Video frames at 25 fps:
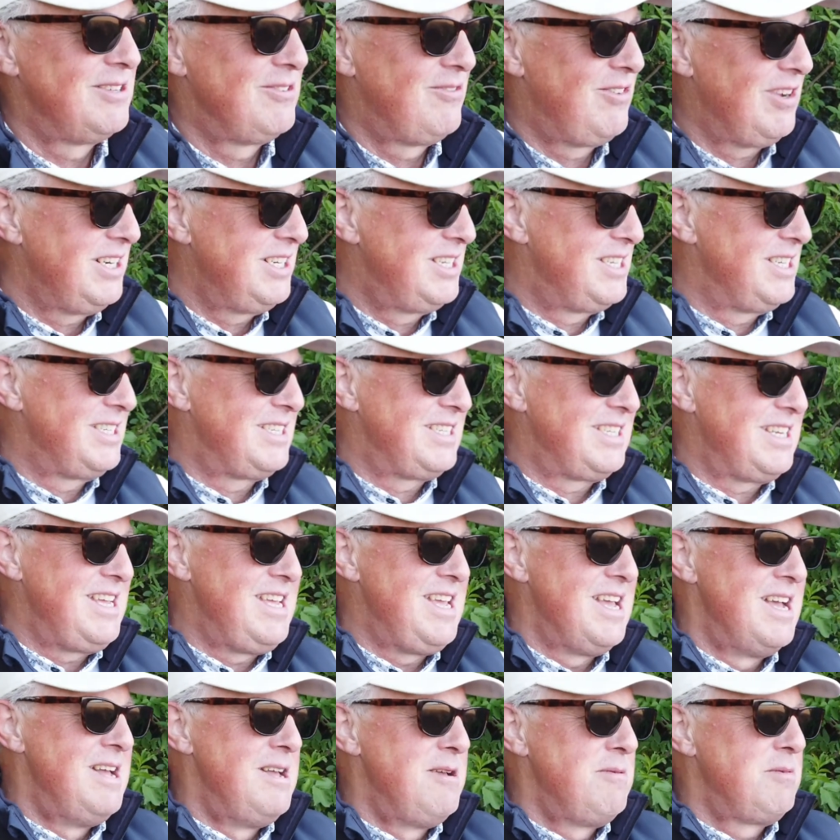fun to see,
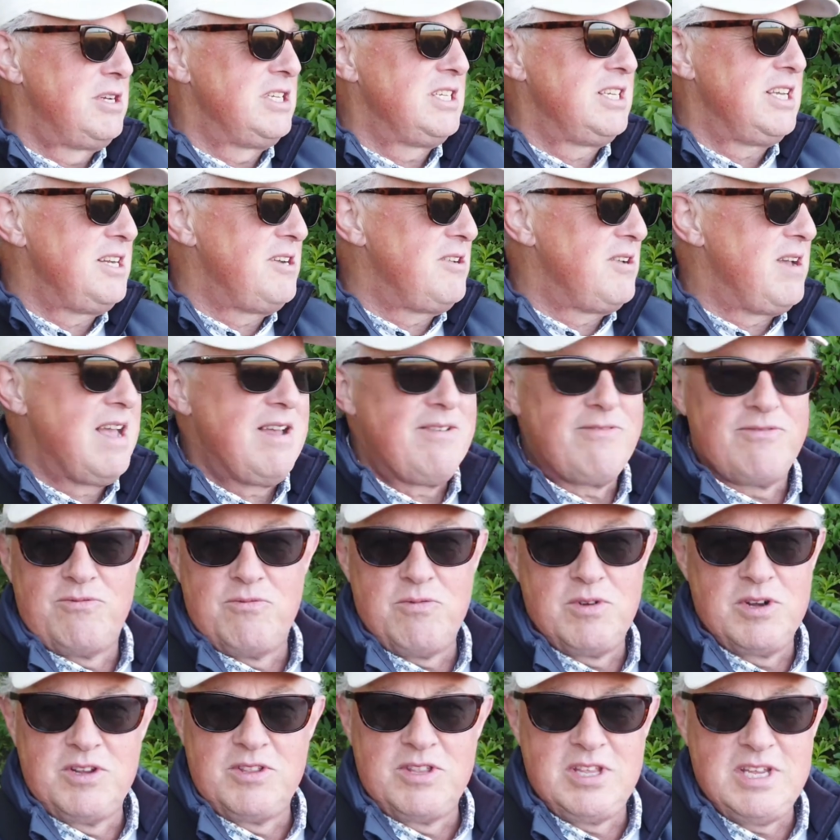because I don't have
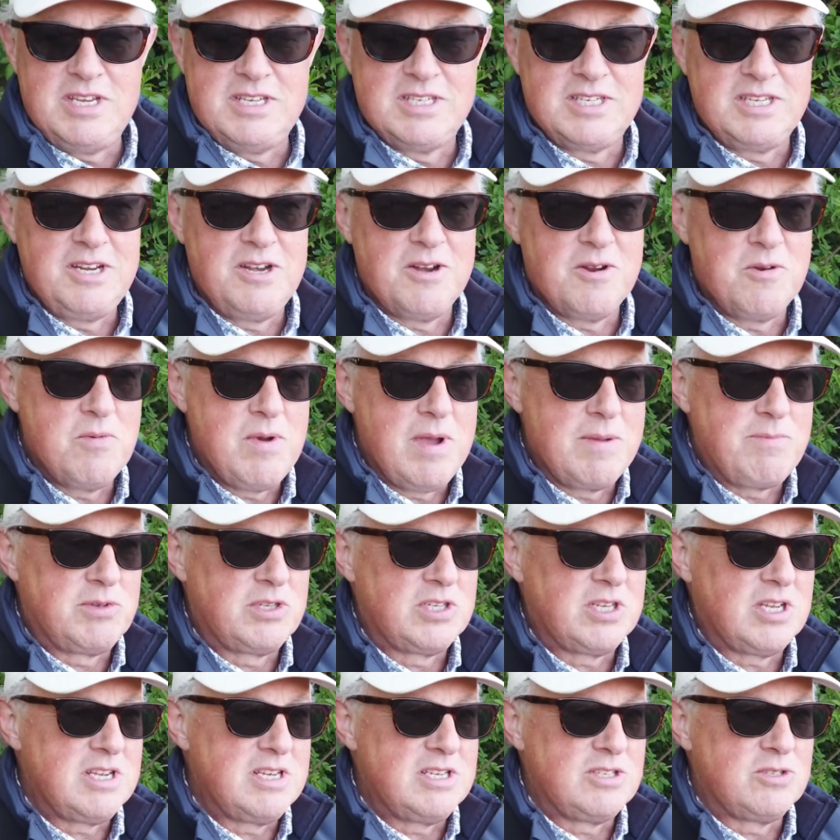one of these, you know,
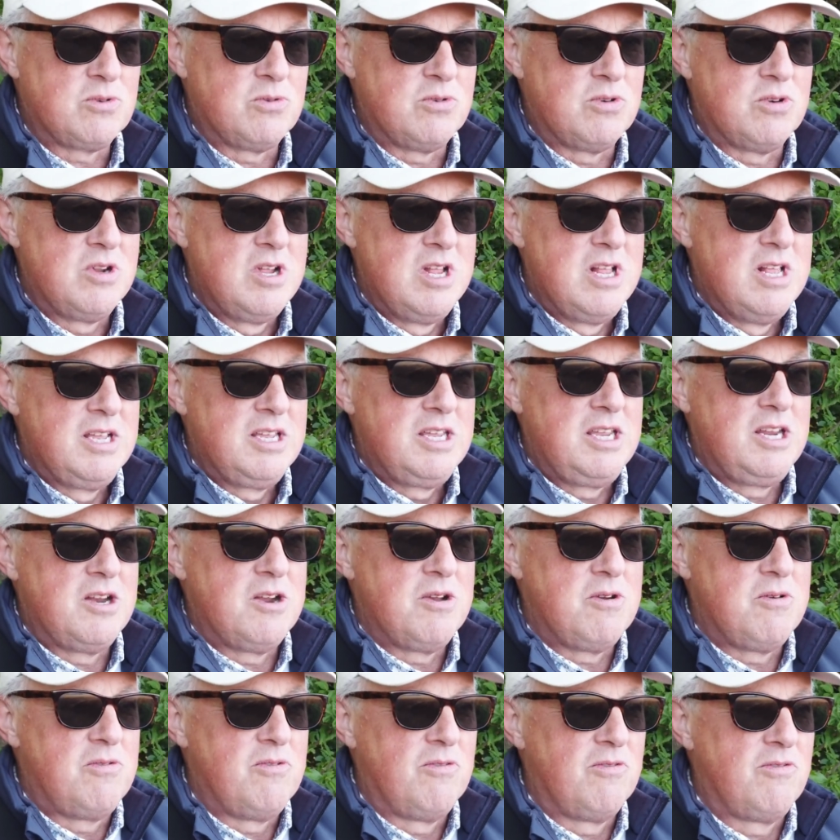websites or, you
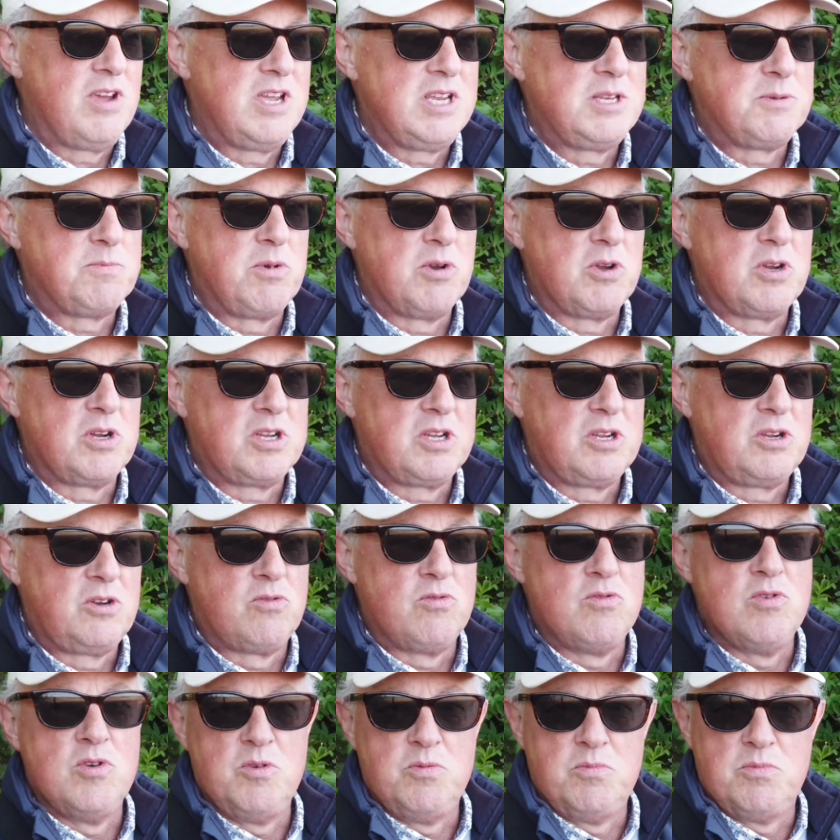know, Facebook
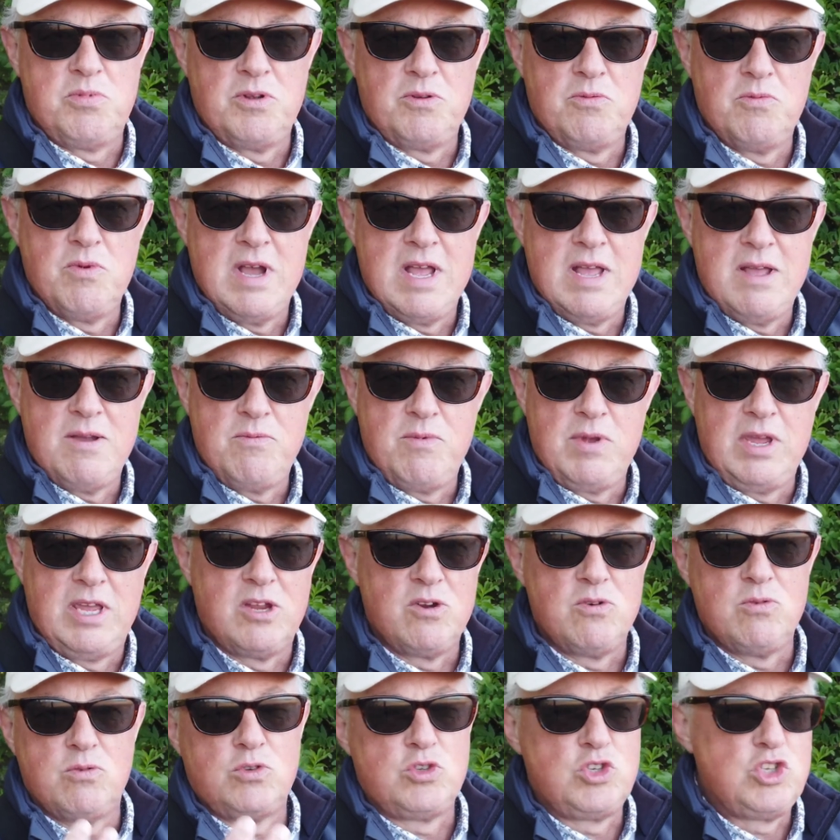group where we
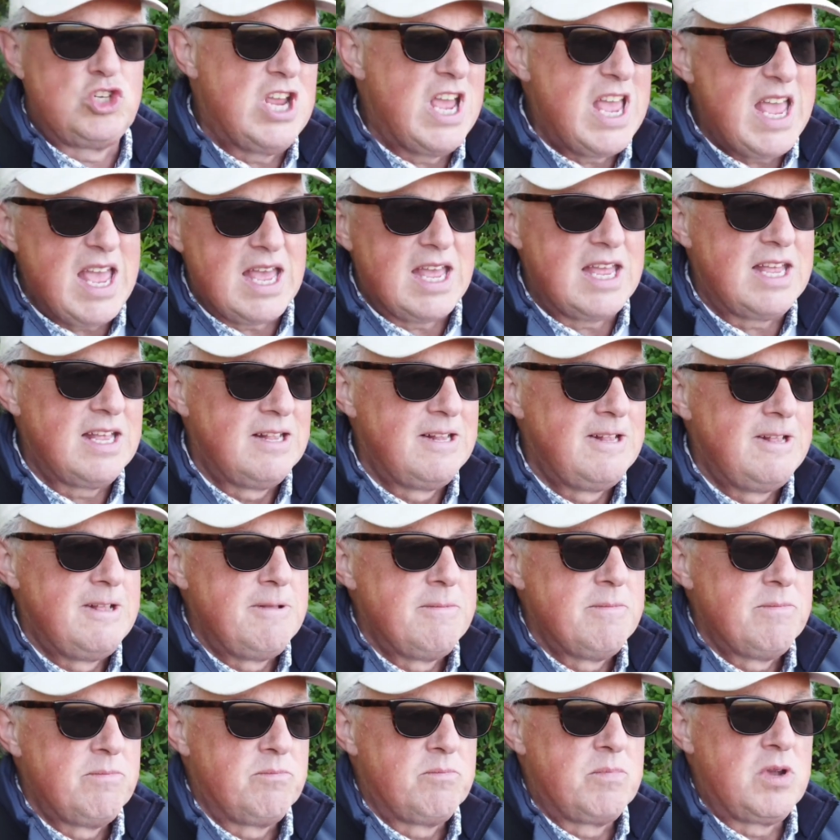can all share.
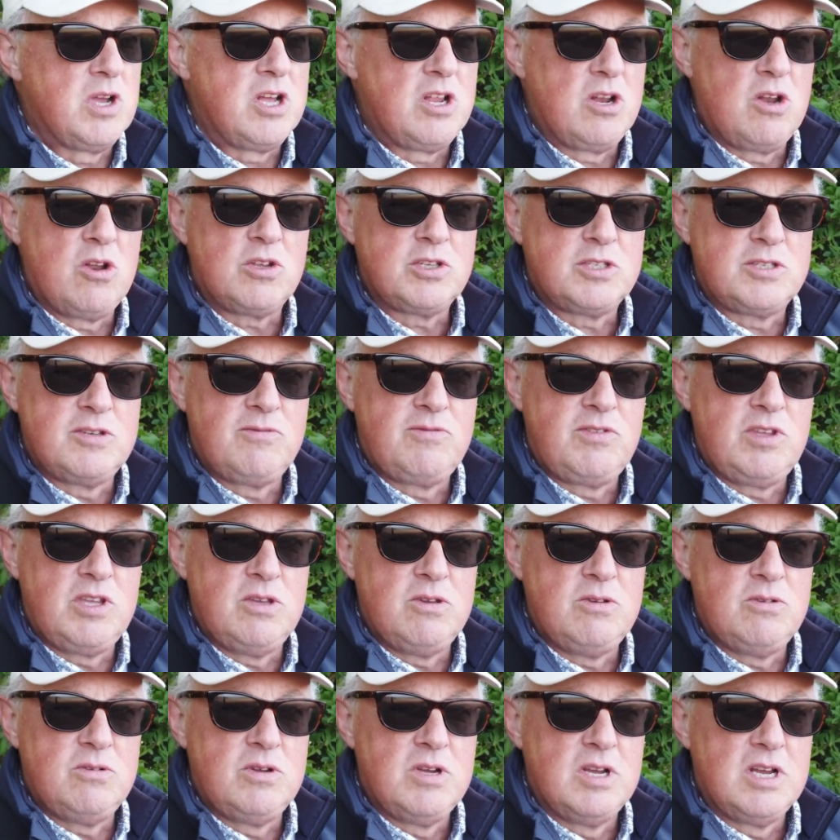But a lot of
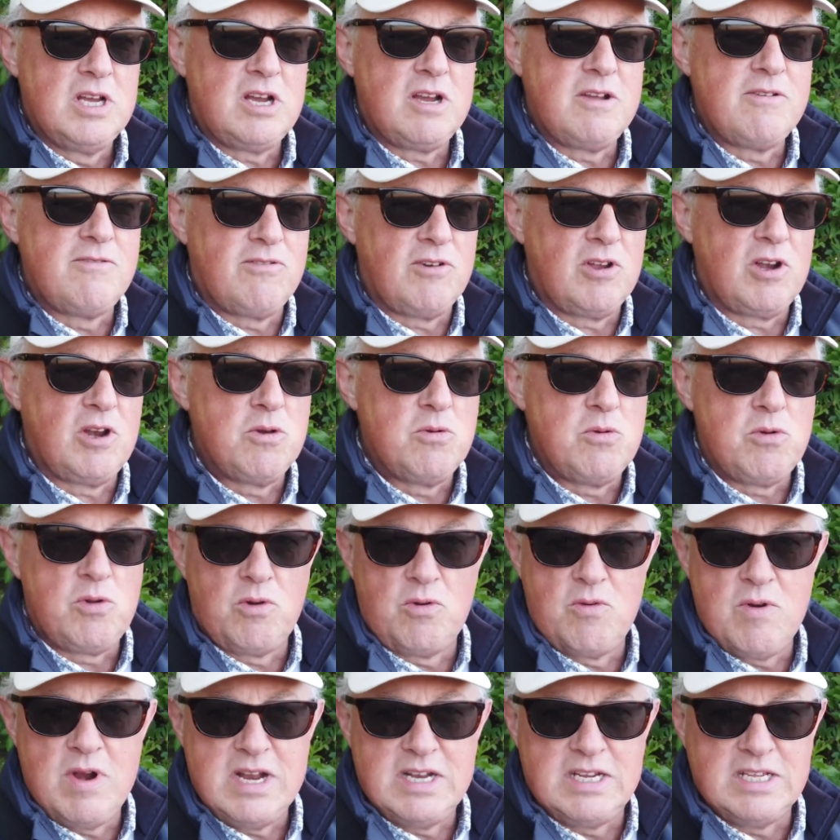you I follow
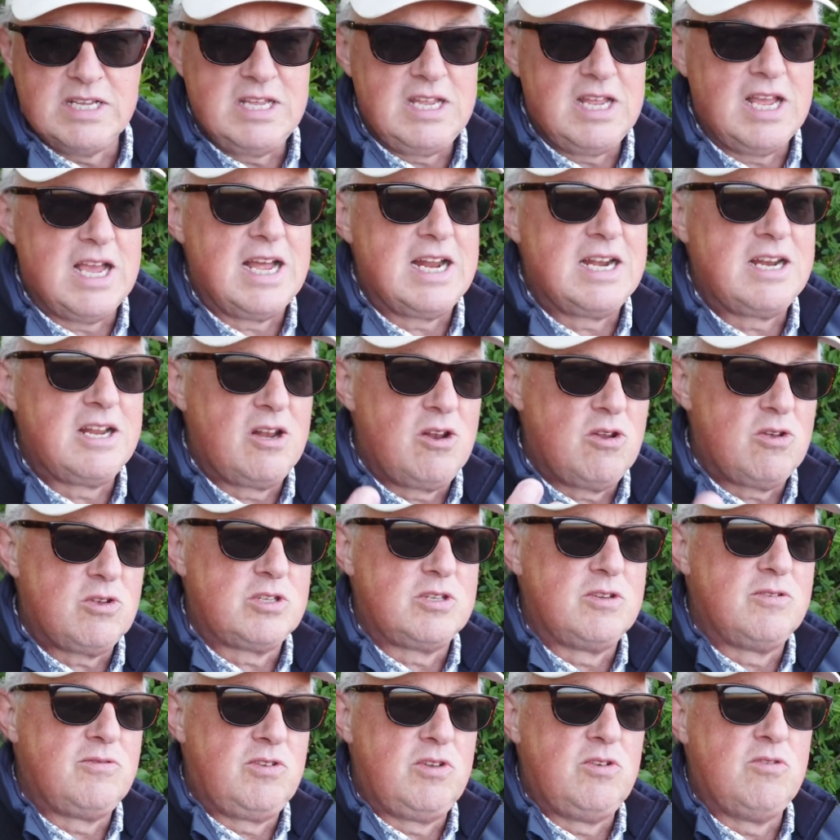already, and a
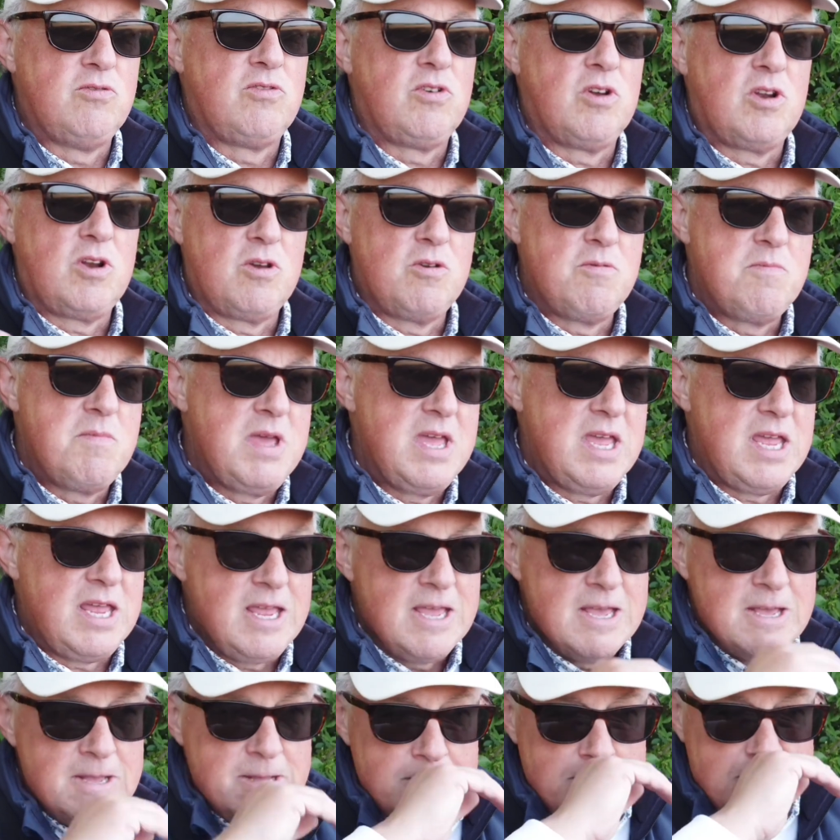lot of you follow me
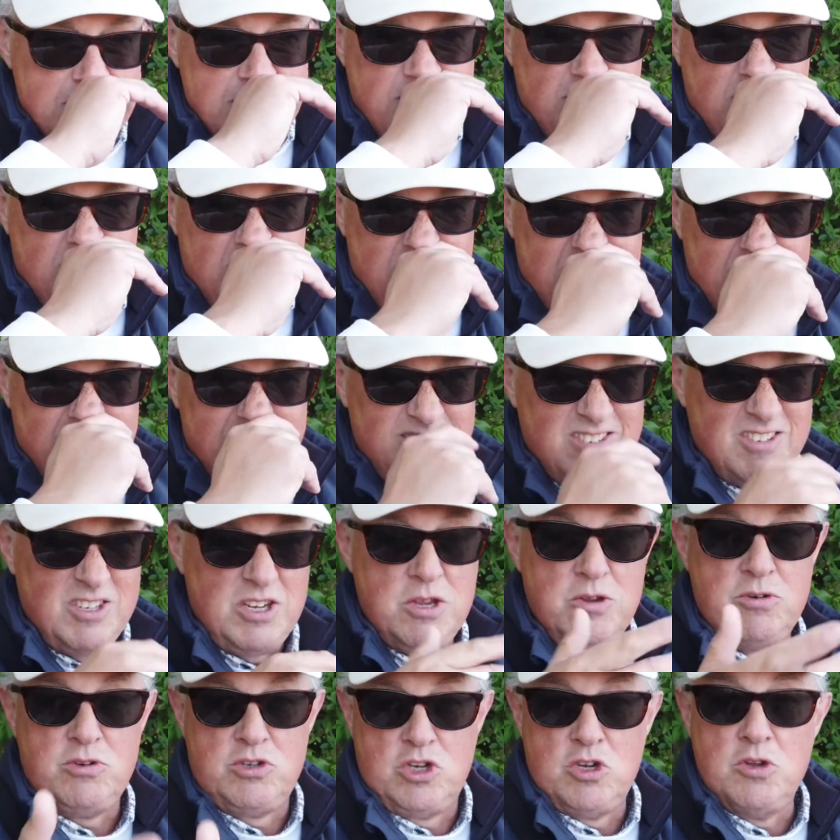on
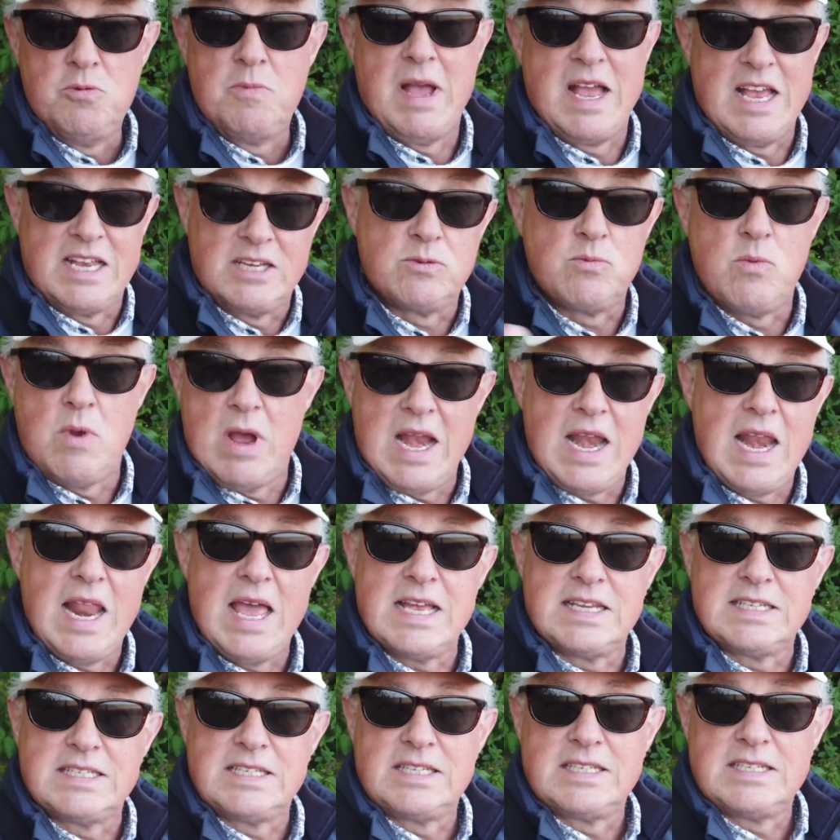YouTube as well
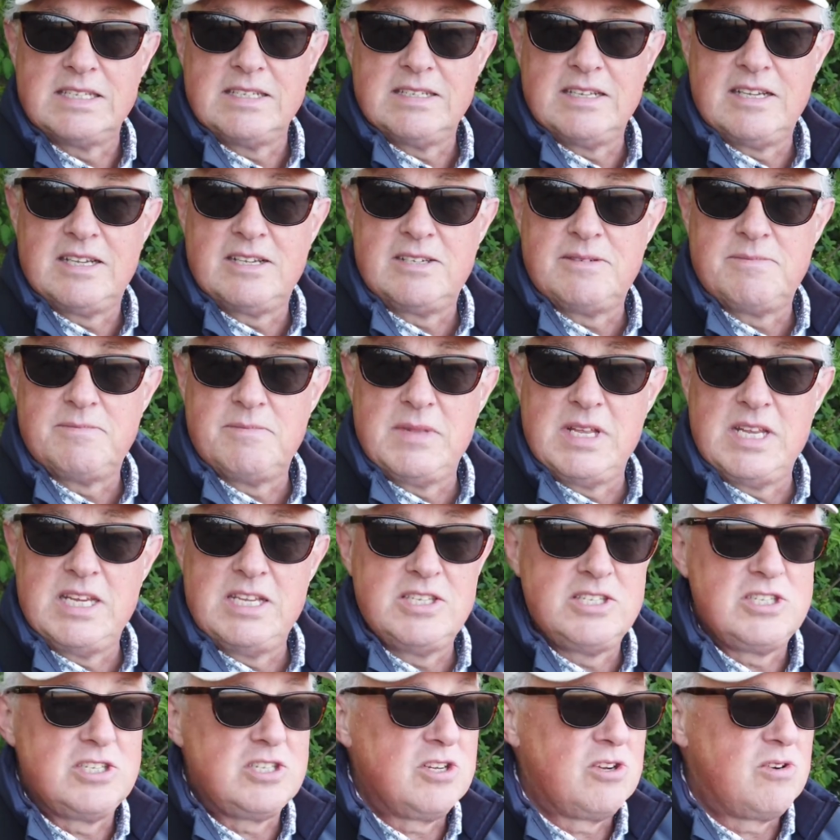as
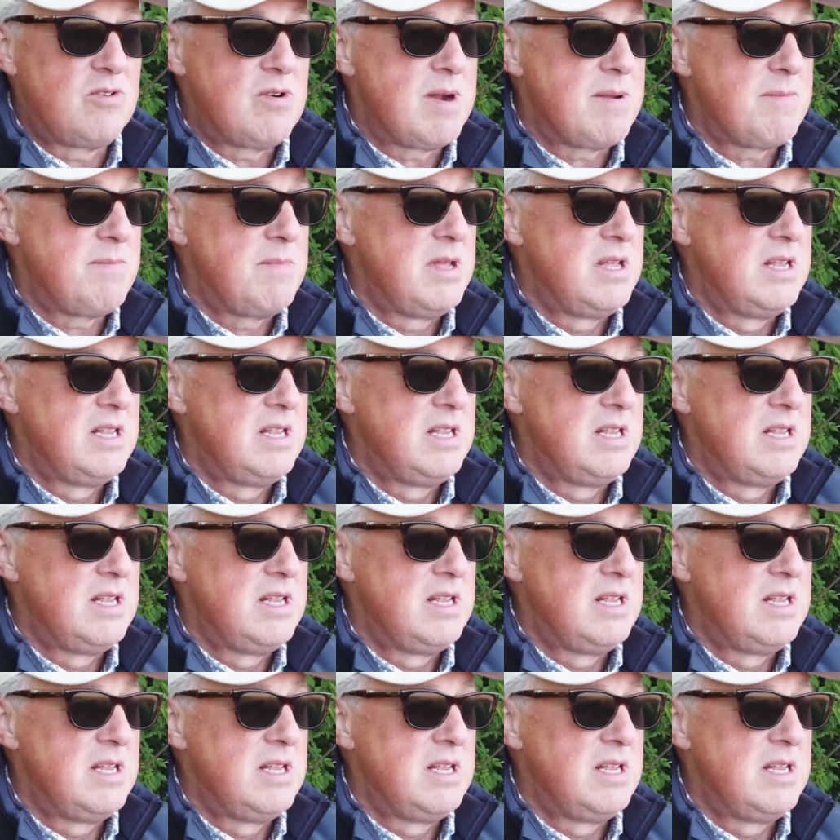Instagram.